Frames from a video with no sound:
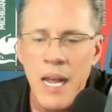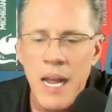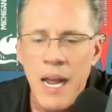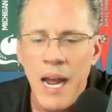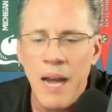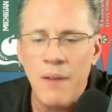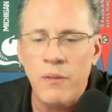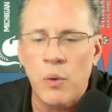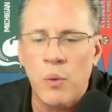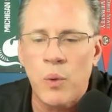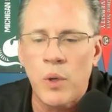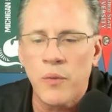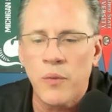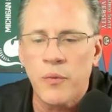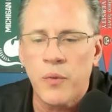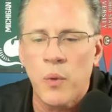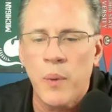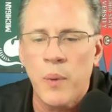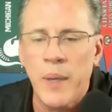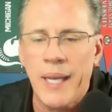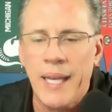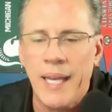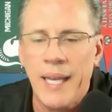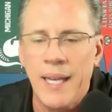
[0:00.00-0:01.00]
Have a wonderful
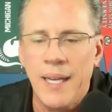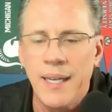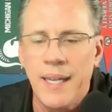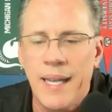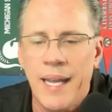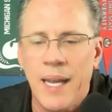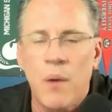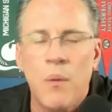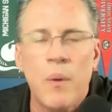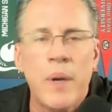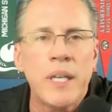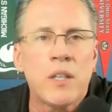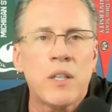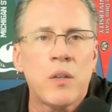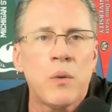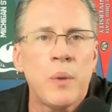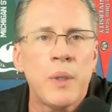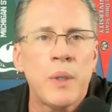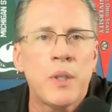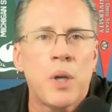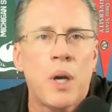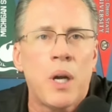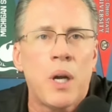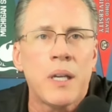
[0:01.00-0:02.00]
weekend. Can't wait till we
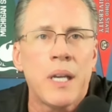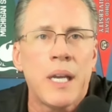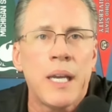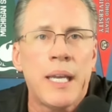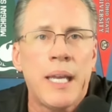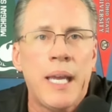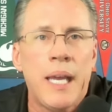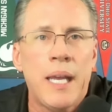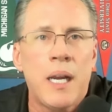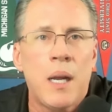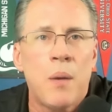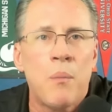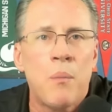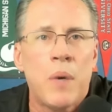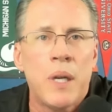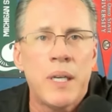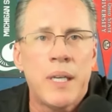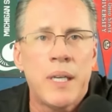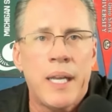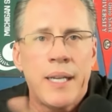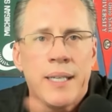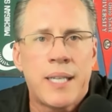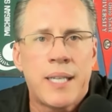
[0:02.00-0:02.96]
talk again on Monday.